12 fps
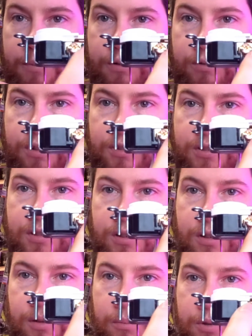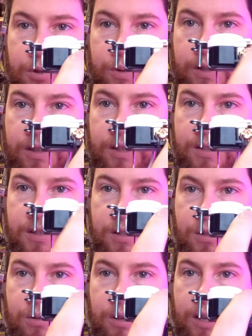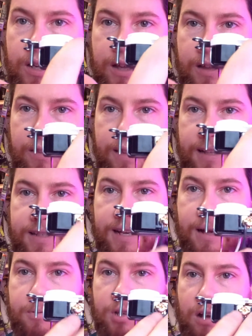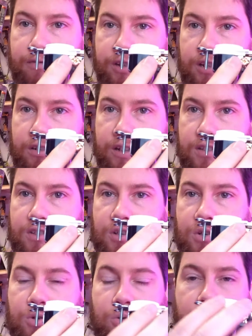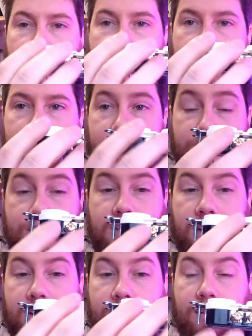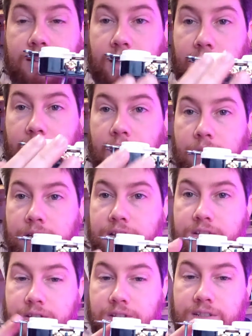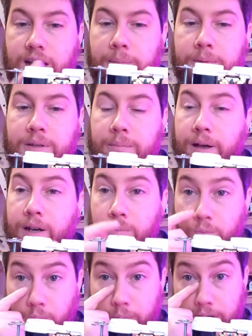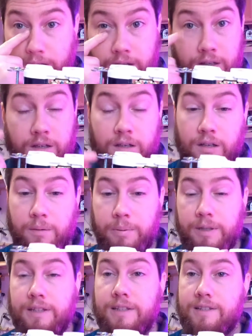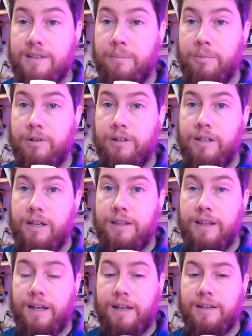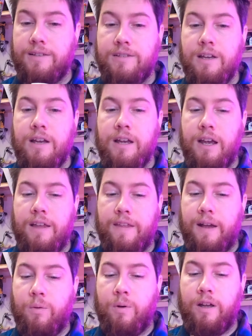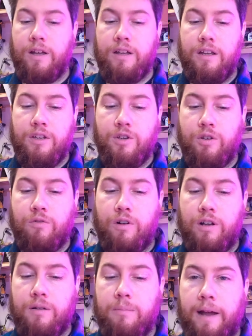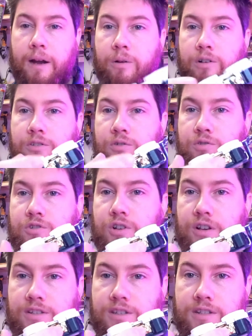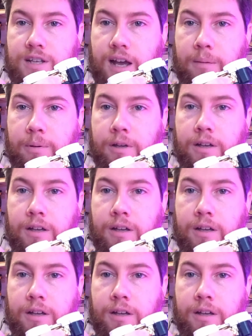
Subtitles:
that runs between these two, that snaps off and it creates two distinct outlets. So the top and the bottom will be completely separate in that case, and that way you can run power to just the top